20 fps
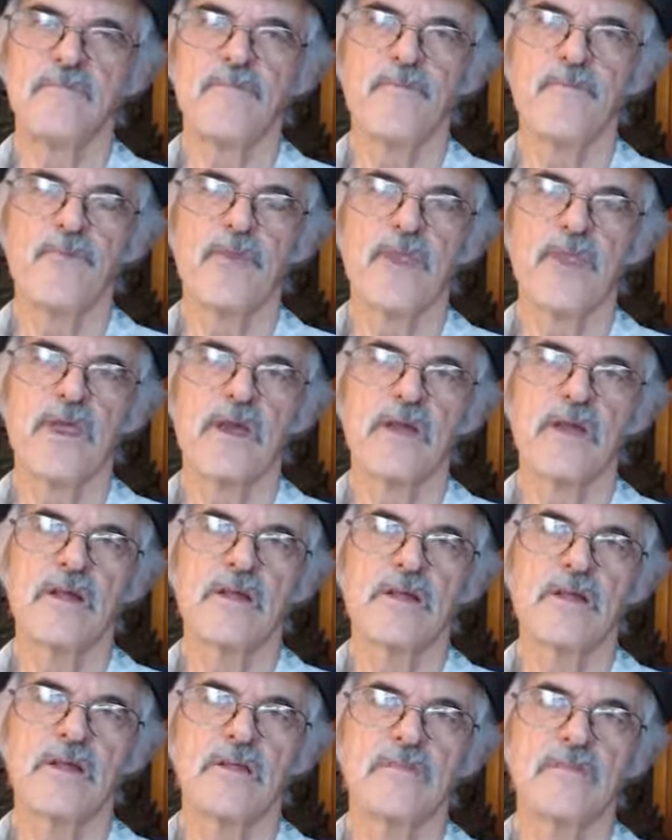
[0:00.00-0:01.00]

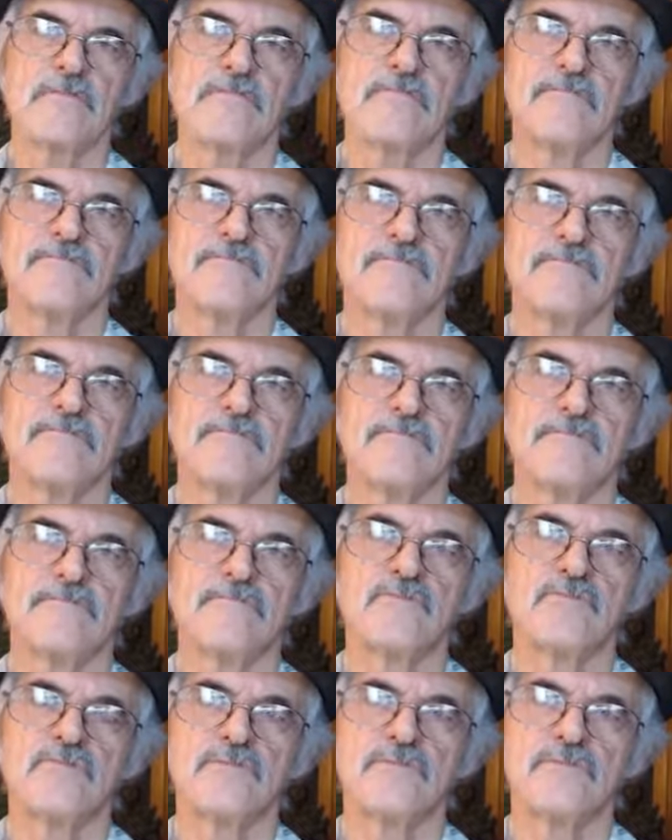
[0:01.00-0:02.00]

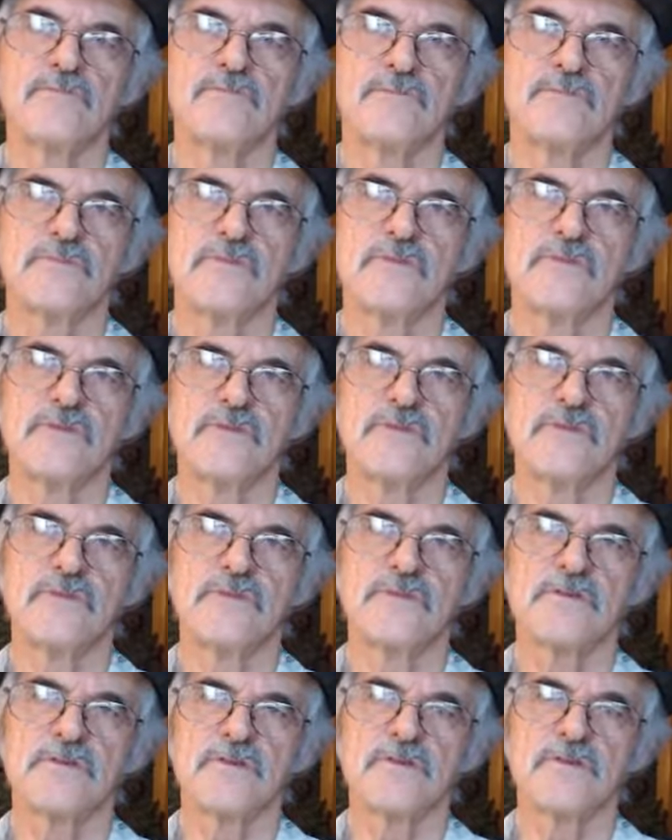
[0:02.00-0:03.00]

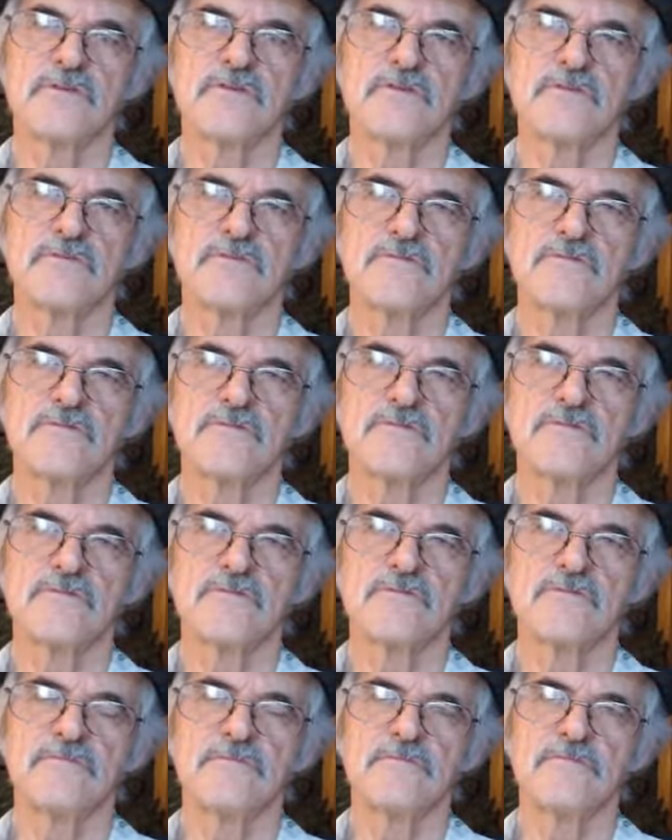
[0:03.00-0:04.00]

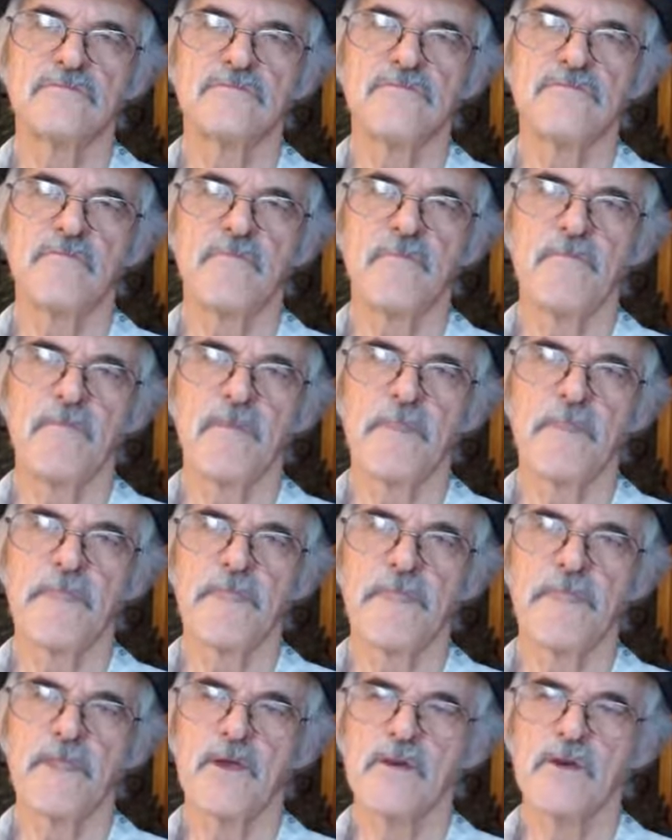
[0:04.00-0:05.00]

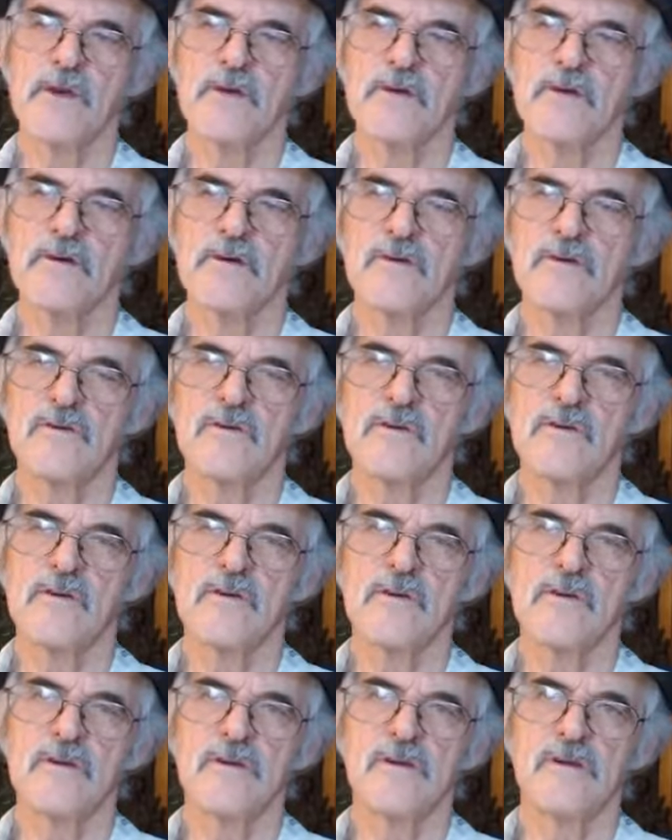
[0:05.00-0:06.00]

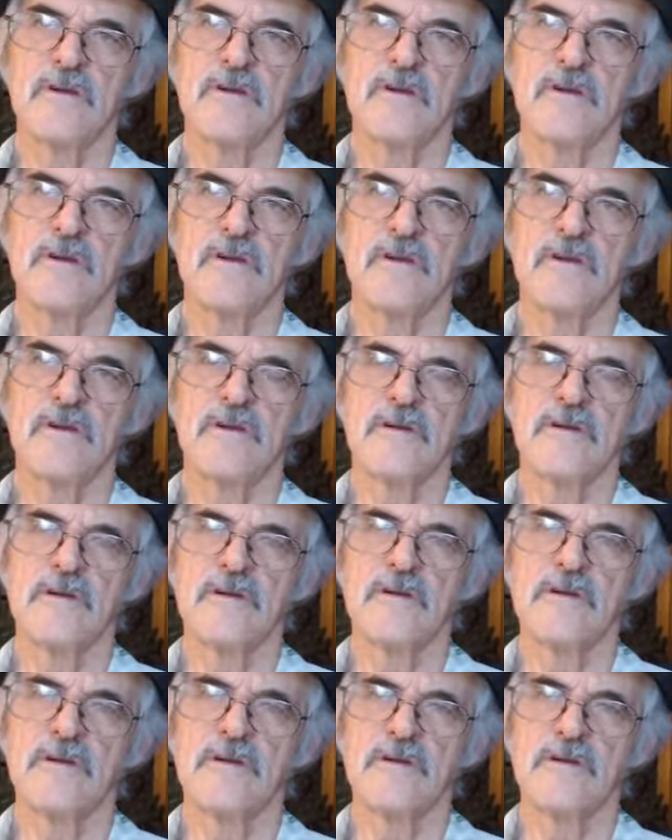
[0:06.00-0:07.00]

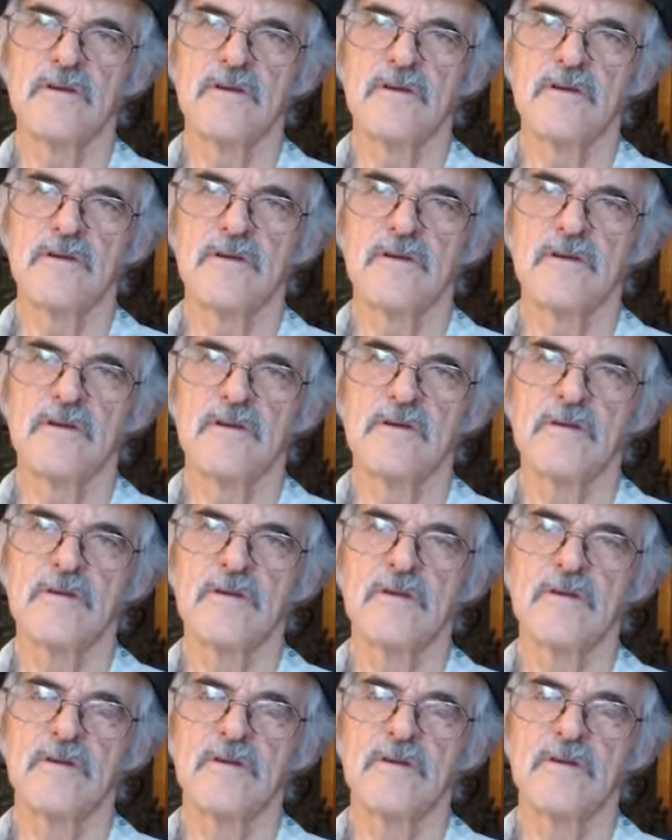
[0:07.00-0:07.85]
No words are spoken by the person on screen.